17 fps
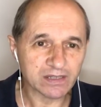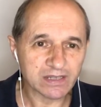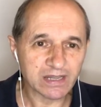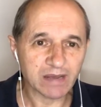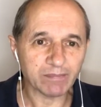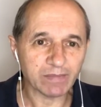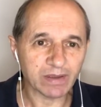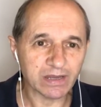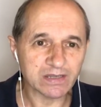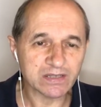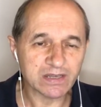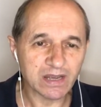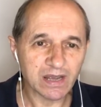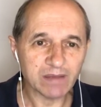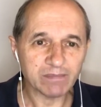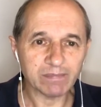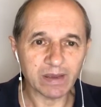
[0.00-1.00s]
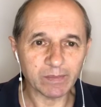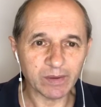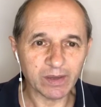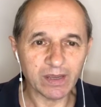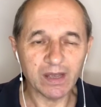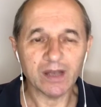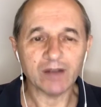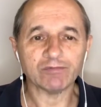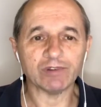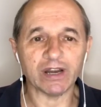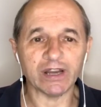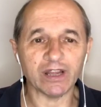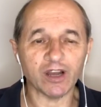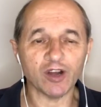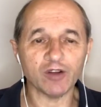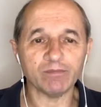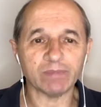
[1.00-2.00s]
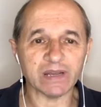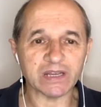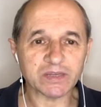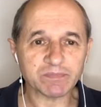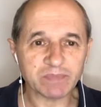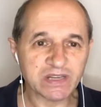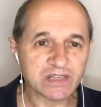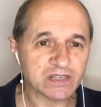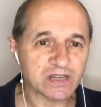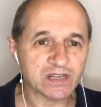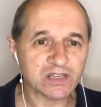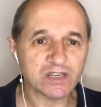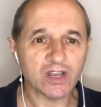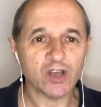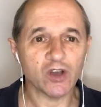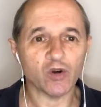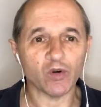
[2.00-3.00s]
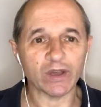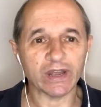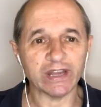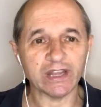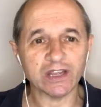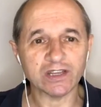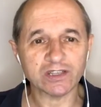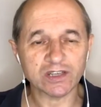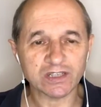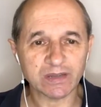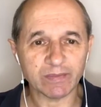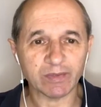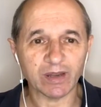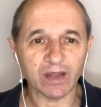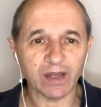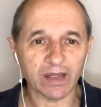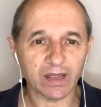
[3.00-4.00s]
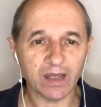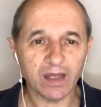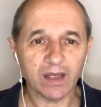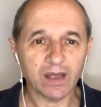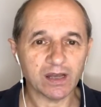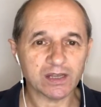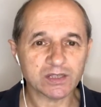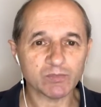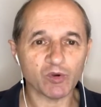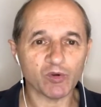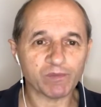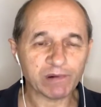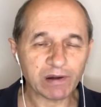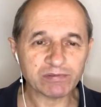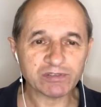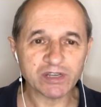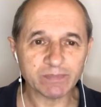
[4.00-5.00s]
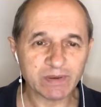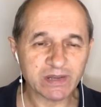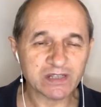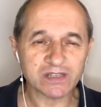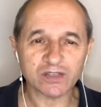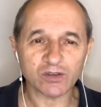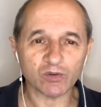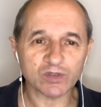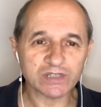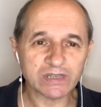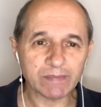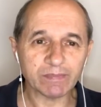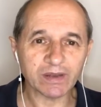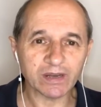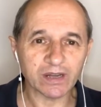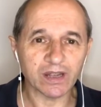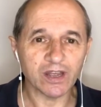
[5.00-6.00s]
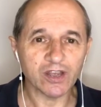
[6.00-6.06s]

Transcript: That means maybe running a home-based business or getting into something like a small property business or something that